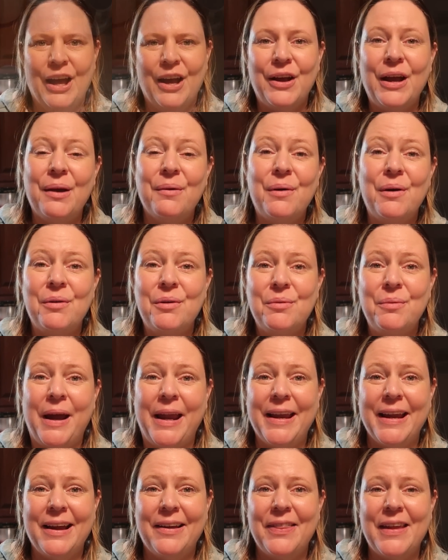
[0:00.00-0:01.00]
Okay, while we're
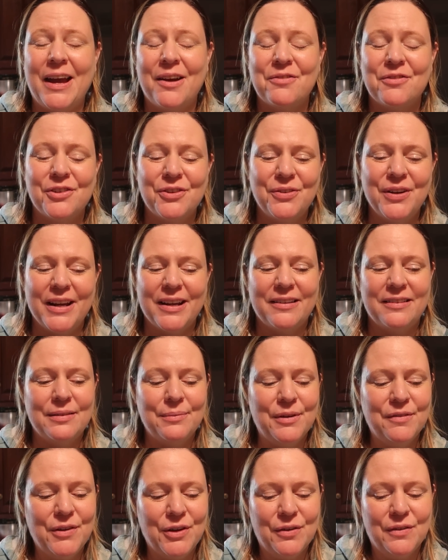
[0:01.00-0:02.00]
waiting on that, real quick,
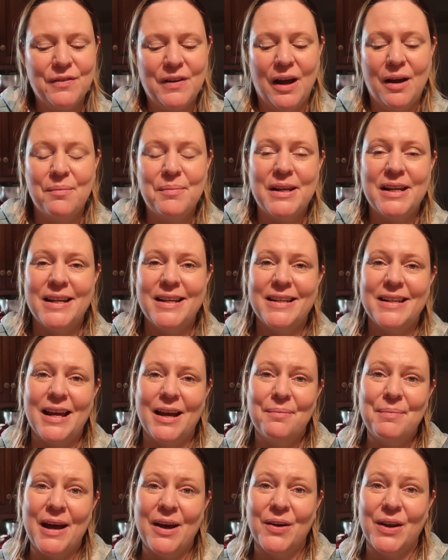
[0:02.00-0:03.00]
some of you have commented
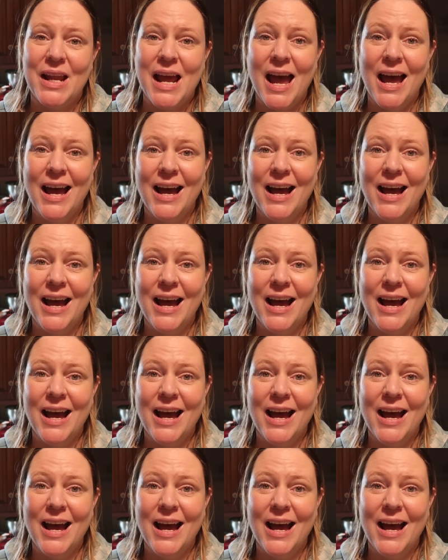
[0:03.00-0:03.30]
about